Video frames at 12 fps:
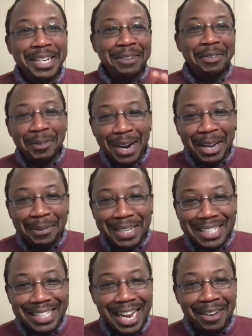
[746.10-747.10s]
definitely
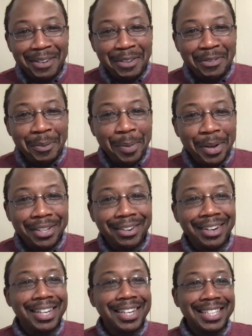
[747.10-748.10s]
recommend staying away from
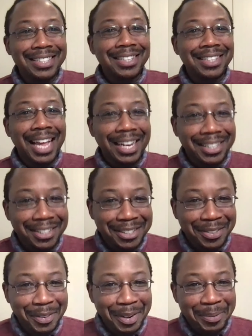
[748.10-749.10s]
butter unless it's
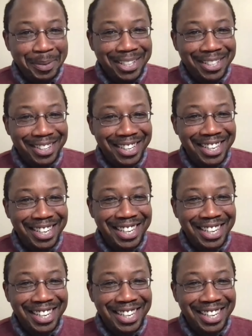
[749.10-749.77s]
lactose-free butter.